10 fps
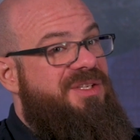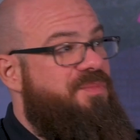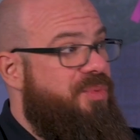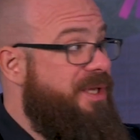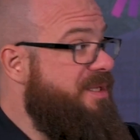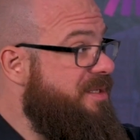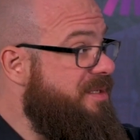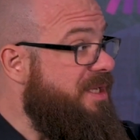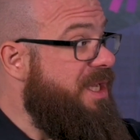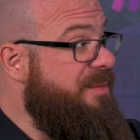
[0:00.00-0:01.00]
sprint
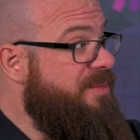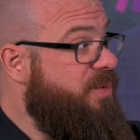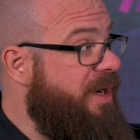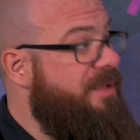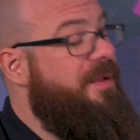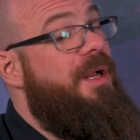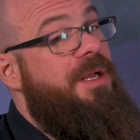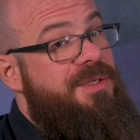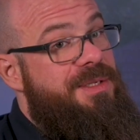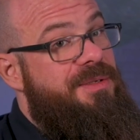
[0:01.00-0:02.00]
teams, right?
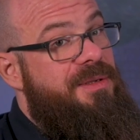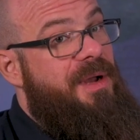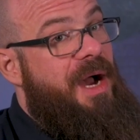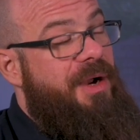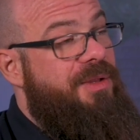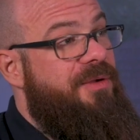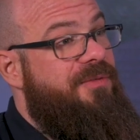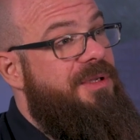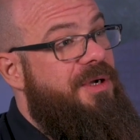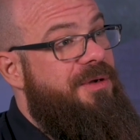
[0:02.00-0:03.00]
So I don't know if
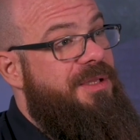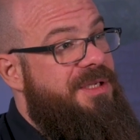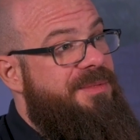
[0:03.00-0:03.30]
you know this,